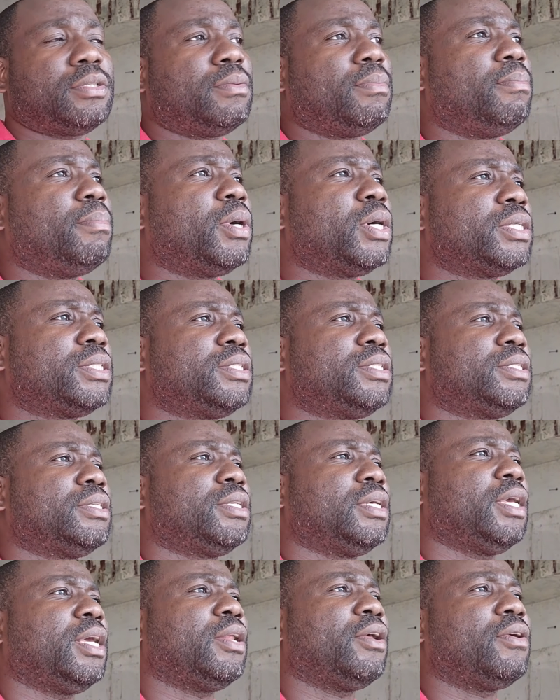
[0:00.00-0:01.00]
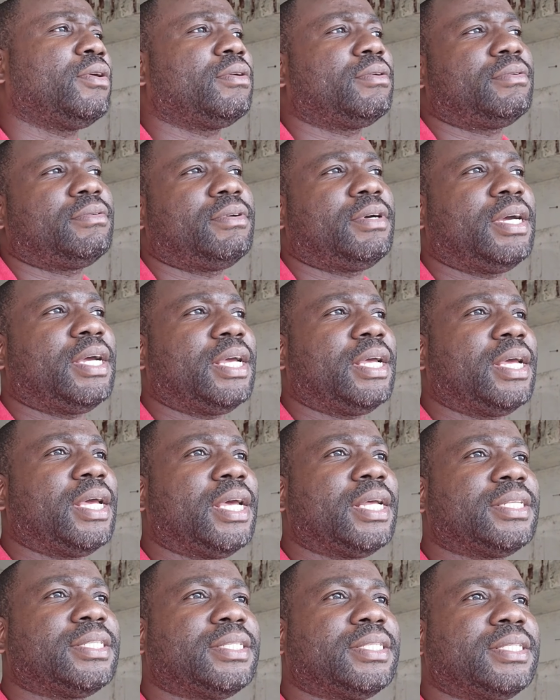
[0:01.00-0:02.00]
but
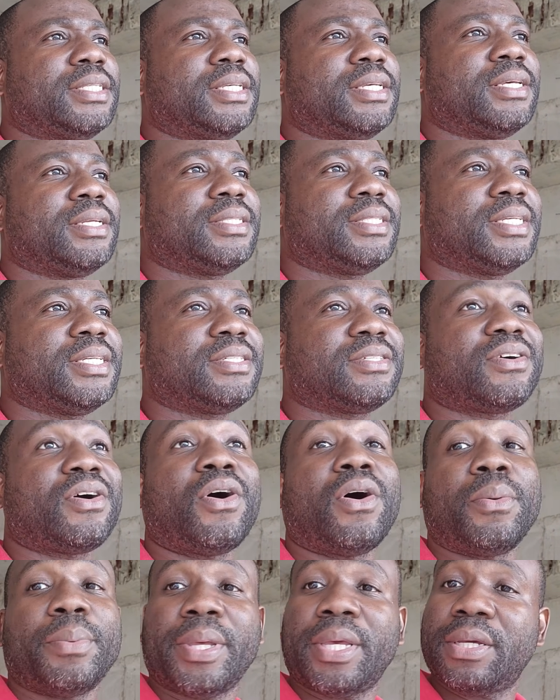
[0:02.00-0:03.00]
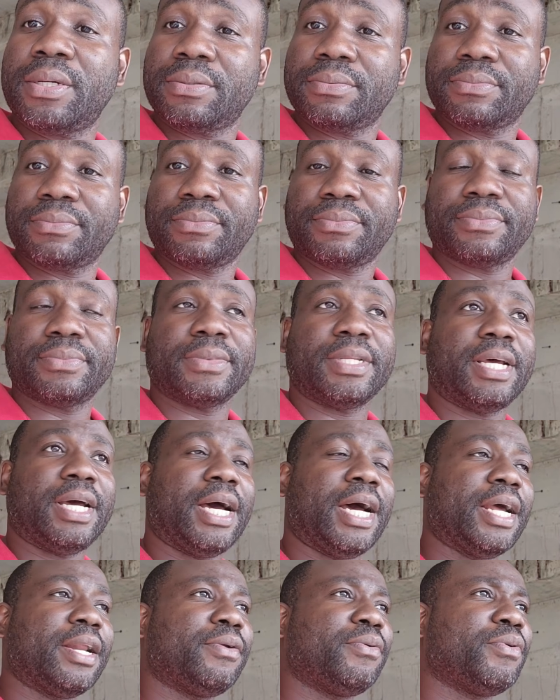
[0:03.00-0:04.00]
it is coming,
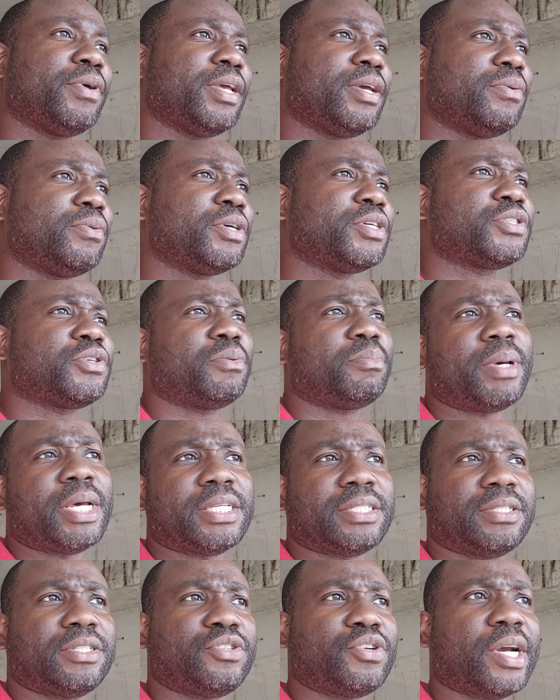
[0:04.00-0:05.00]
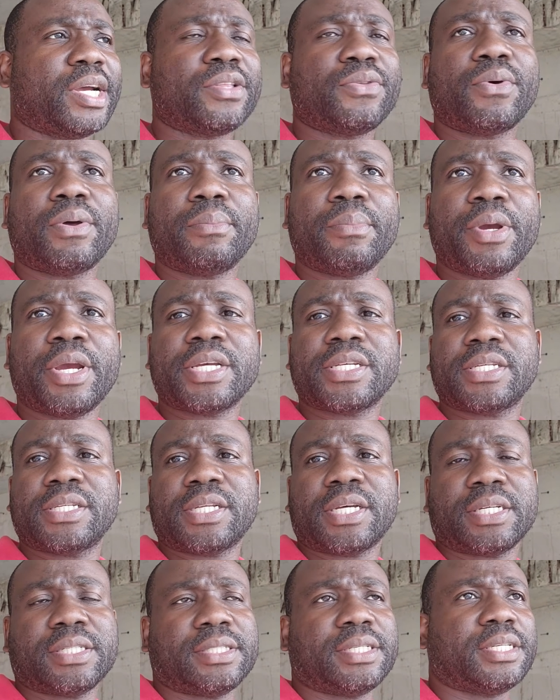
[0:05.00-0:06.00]
and we should best try to embrace it
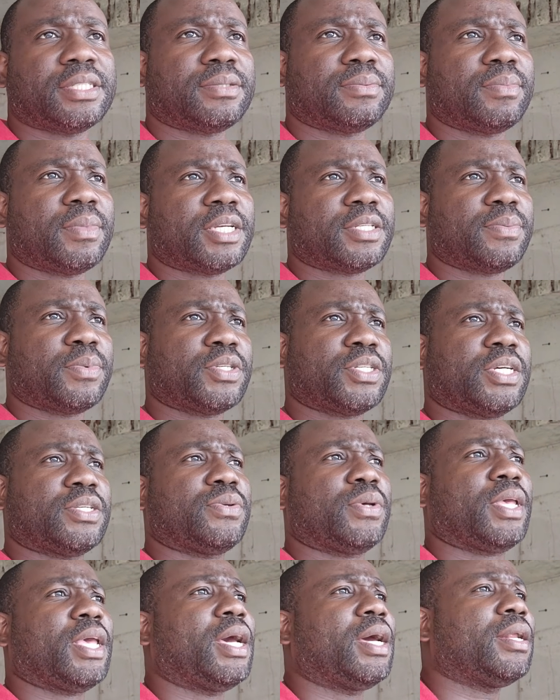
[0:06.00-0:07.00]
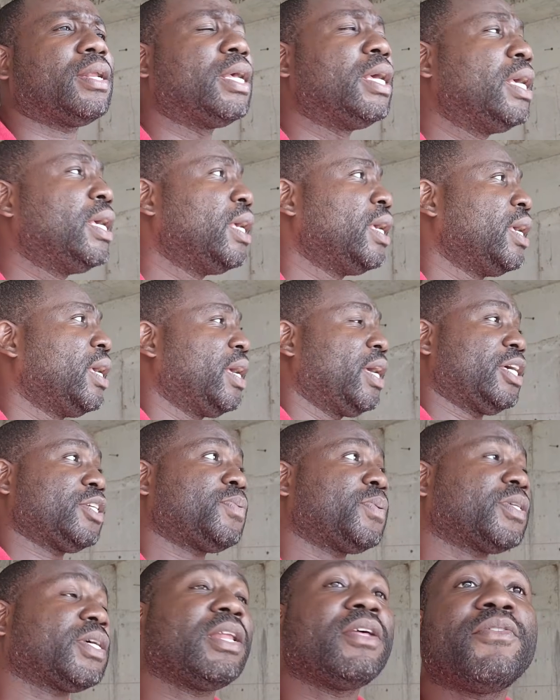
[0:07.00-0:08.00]
as much as we can,
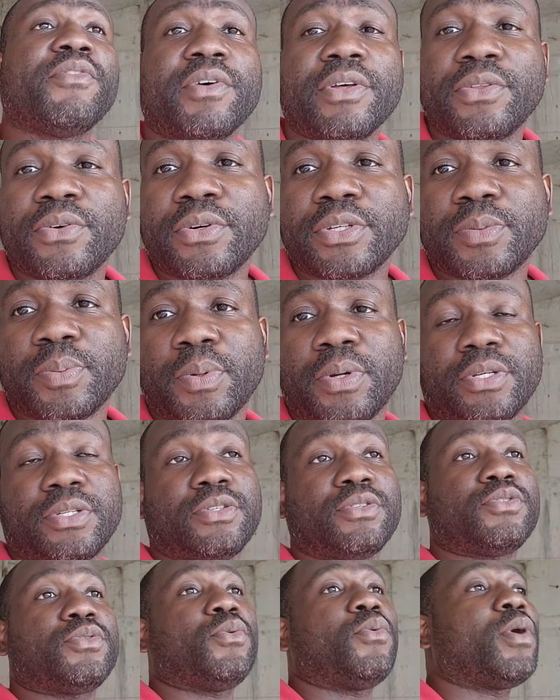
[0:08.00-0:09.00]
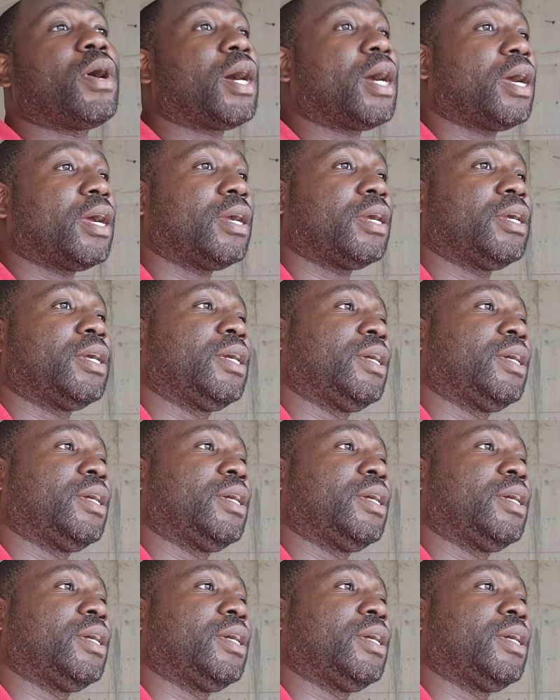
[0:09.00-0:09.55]
especially for those persons who are